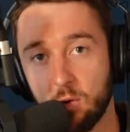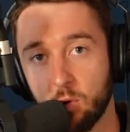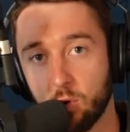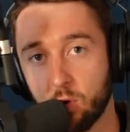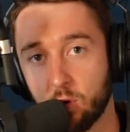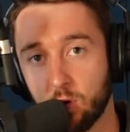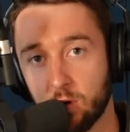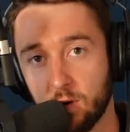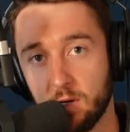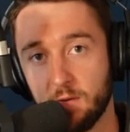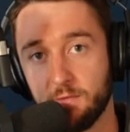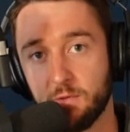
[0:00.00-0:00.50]

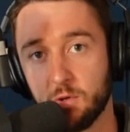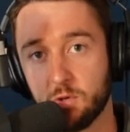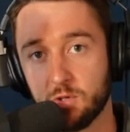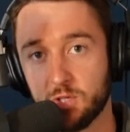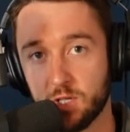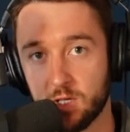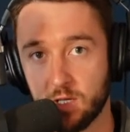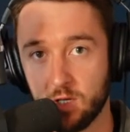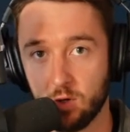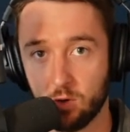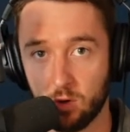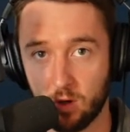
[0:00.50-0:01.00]
or if there's
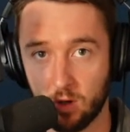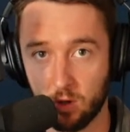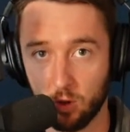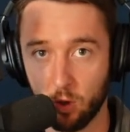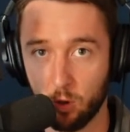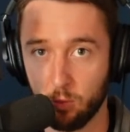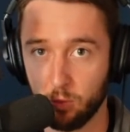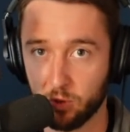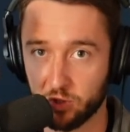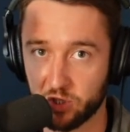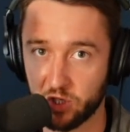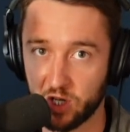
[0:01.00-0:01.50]
a
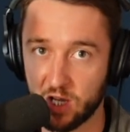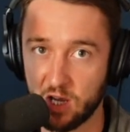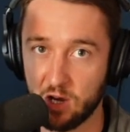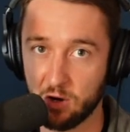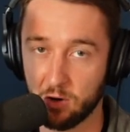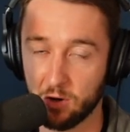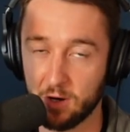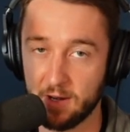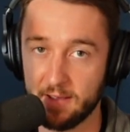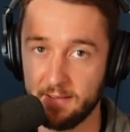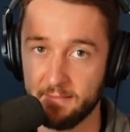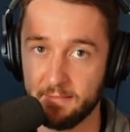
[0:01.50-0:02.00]
global
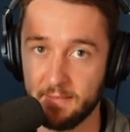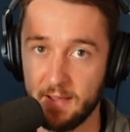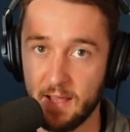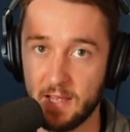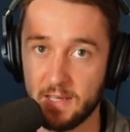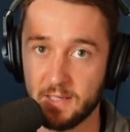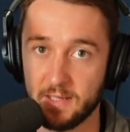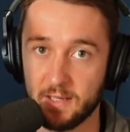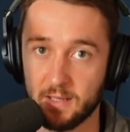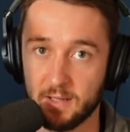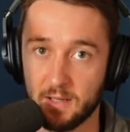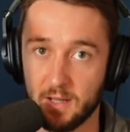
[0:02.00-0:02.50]
security
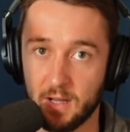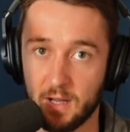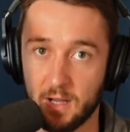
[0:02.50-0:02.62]
event